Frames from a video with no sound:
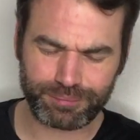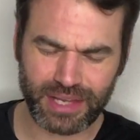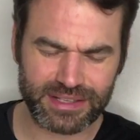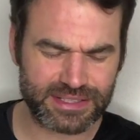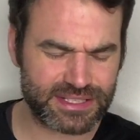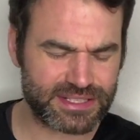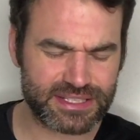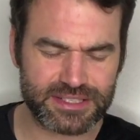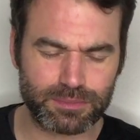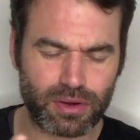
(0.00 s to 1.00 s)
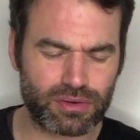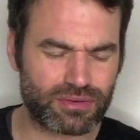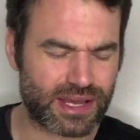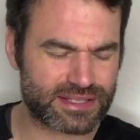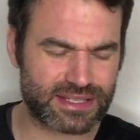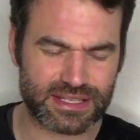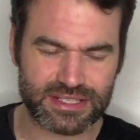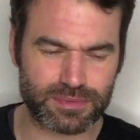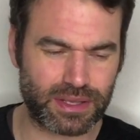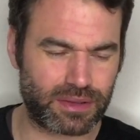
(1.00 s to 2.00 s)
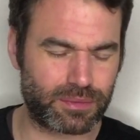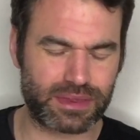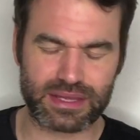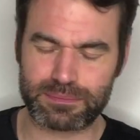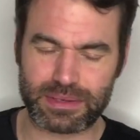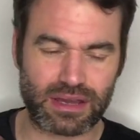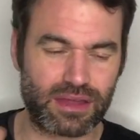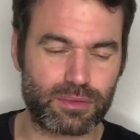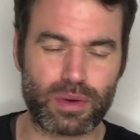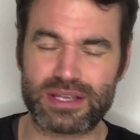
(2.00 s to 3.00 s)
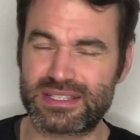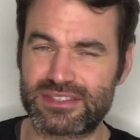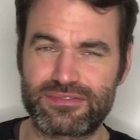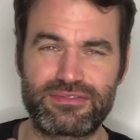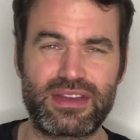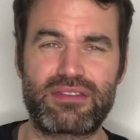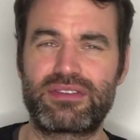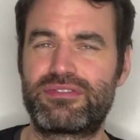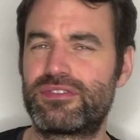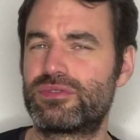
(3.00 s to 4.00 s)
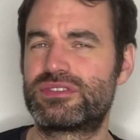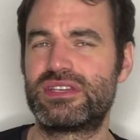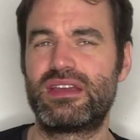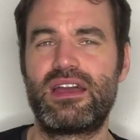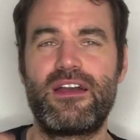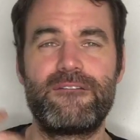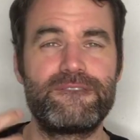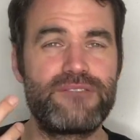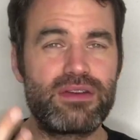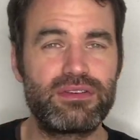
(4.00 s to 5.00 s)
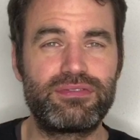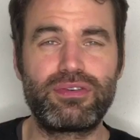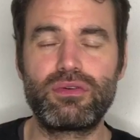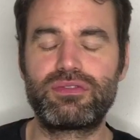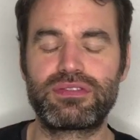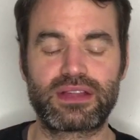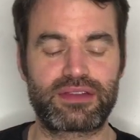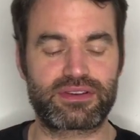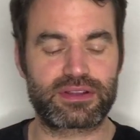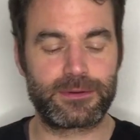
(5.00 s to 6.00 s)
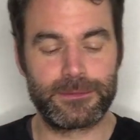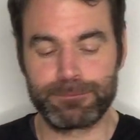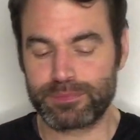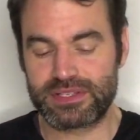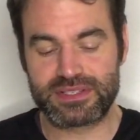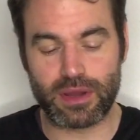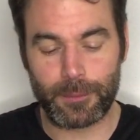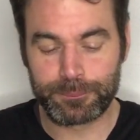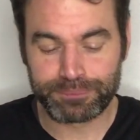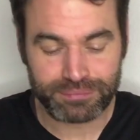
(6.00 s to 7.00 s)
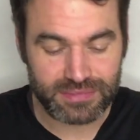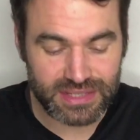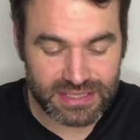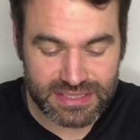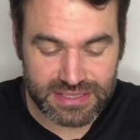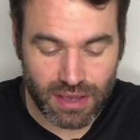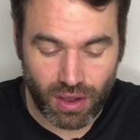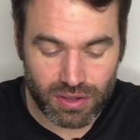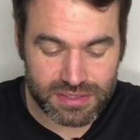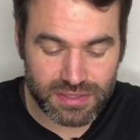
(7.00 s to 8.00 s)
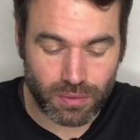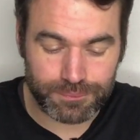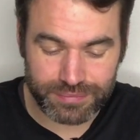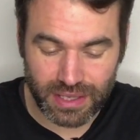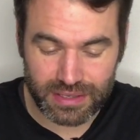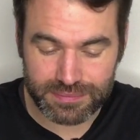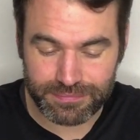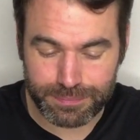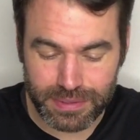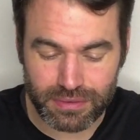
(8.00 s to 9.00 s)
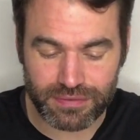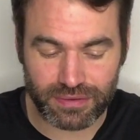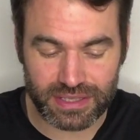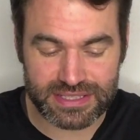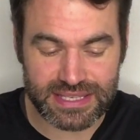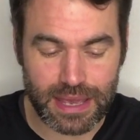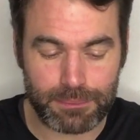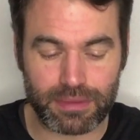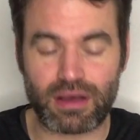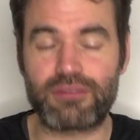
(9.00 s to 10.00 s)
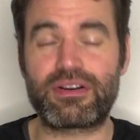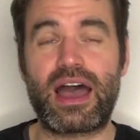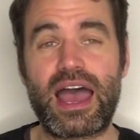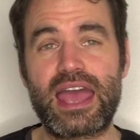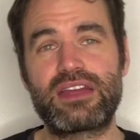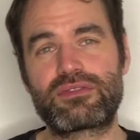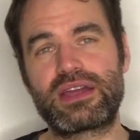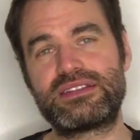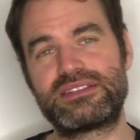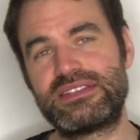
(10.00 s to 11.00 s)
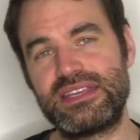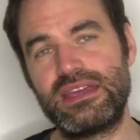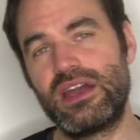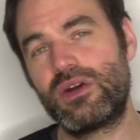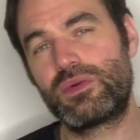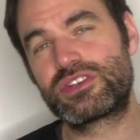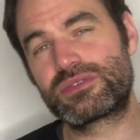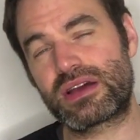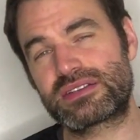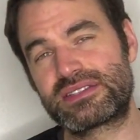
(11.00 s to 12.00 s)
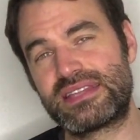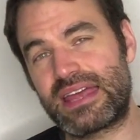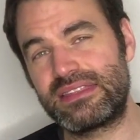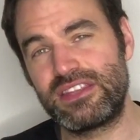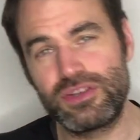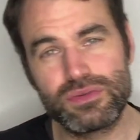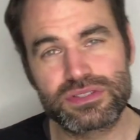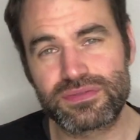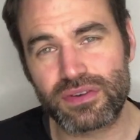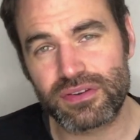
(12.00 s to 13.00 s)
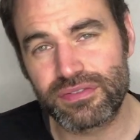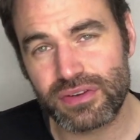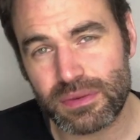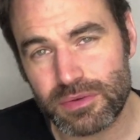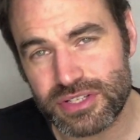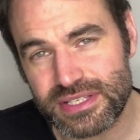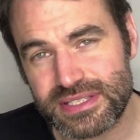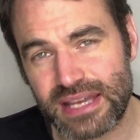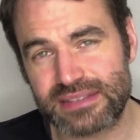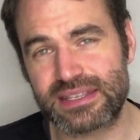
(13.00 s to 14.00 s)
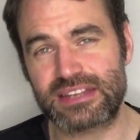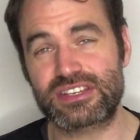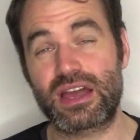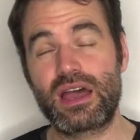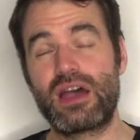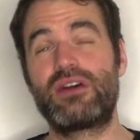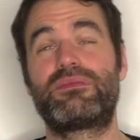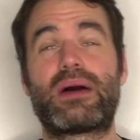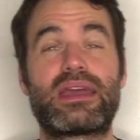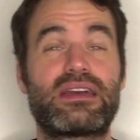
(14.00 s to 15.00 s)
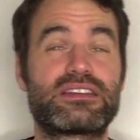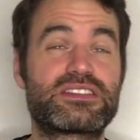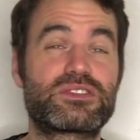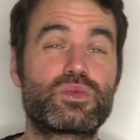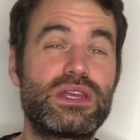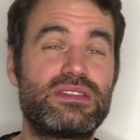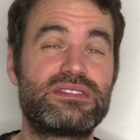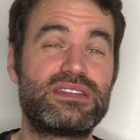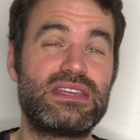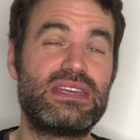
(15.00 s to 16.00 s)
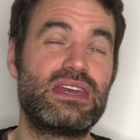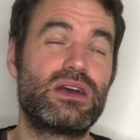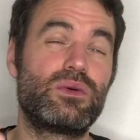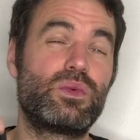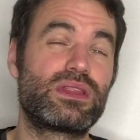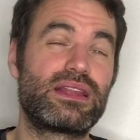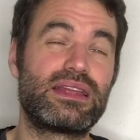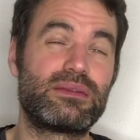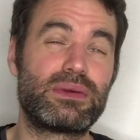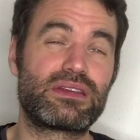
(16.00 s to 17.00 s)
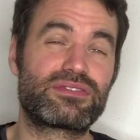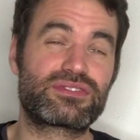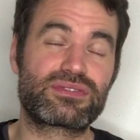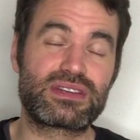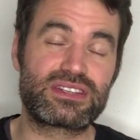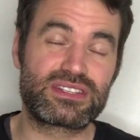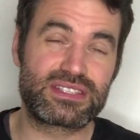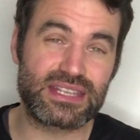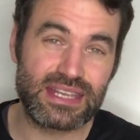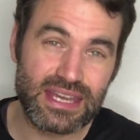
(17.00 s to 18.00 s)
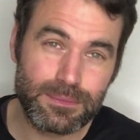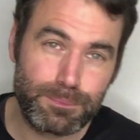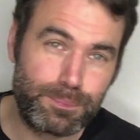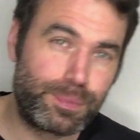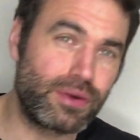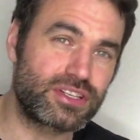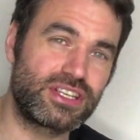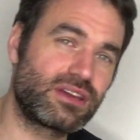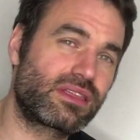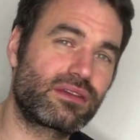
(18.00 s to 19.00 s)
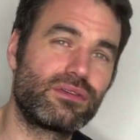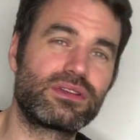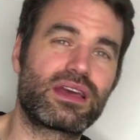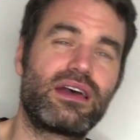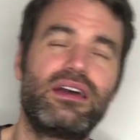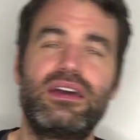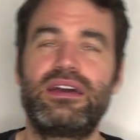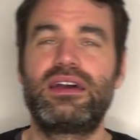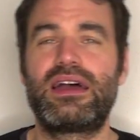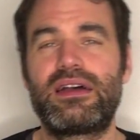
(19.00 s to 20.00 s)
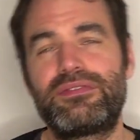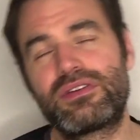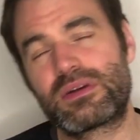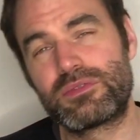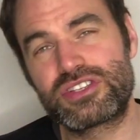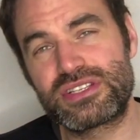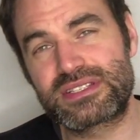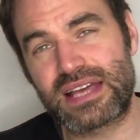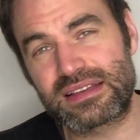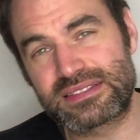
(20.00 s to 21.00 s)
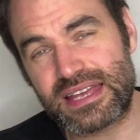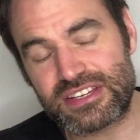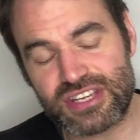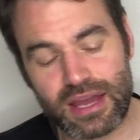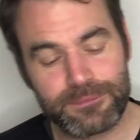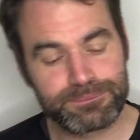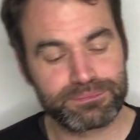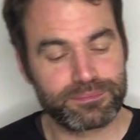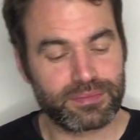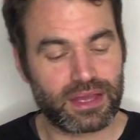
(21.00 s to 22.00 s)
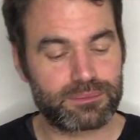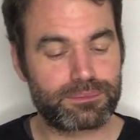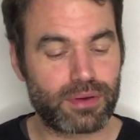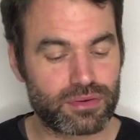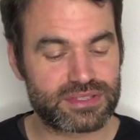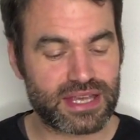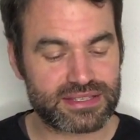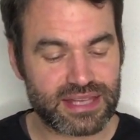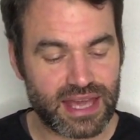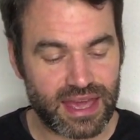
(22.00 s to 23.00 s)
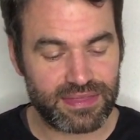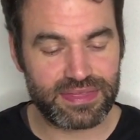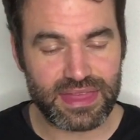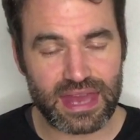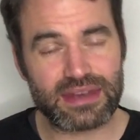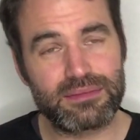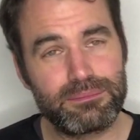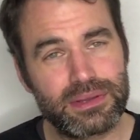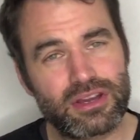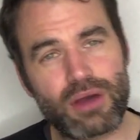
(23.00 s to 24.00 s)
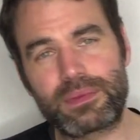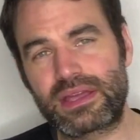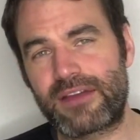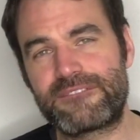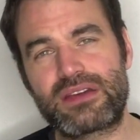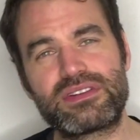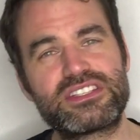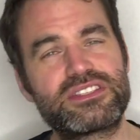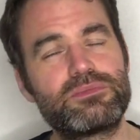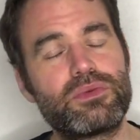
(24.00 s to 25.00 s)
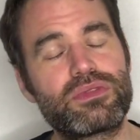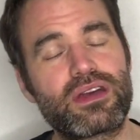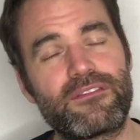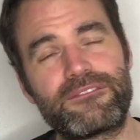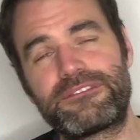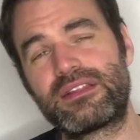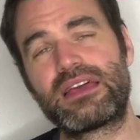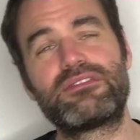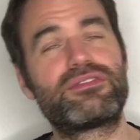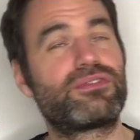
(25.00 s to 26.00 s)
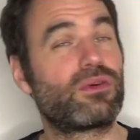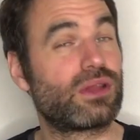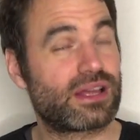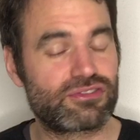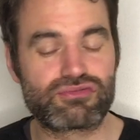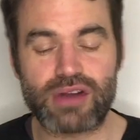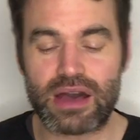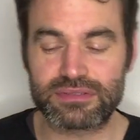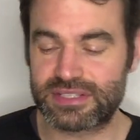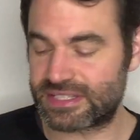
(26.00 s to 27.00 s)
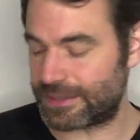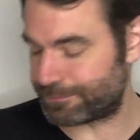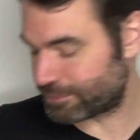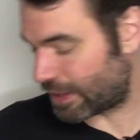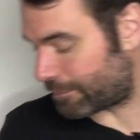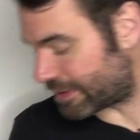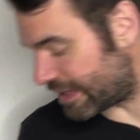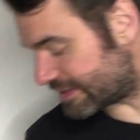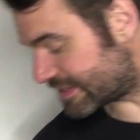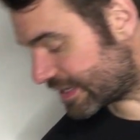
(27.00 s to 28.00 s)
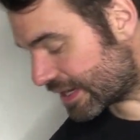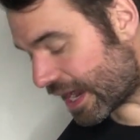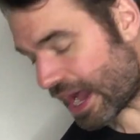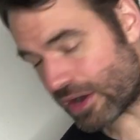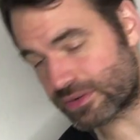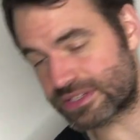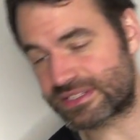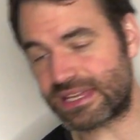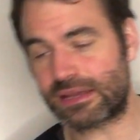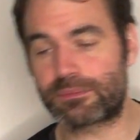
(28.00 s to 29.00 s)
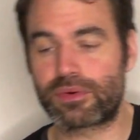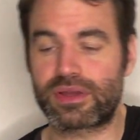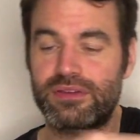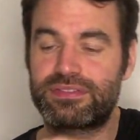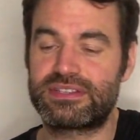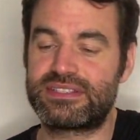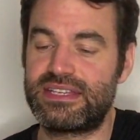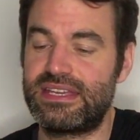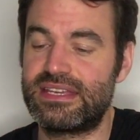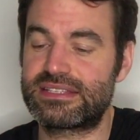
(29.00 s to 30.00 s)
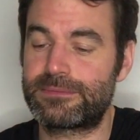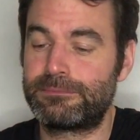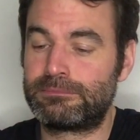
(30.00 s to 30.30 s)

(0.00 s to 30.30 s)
There's just a small grassiness swinging with it, but otherwise it's very fruity, very full flavored. So this is also a beautiful example of a high-grade tea, which was then used for a Fukamushi style Sencha by a sweet tea with a little bit of stringency, pushing through the Fukamushi style Sencha process, and then becoming a very smooth, flavorful and round tea. But let's see how the second brewing of this tea is.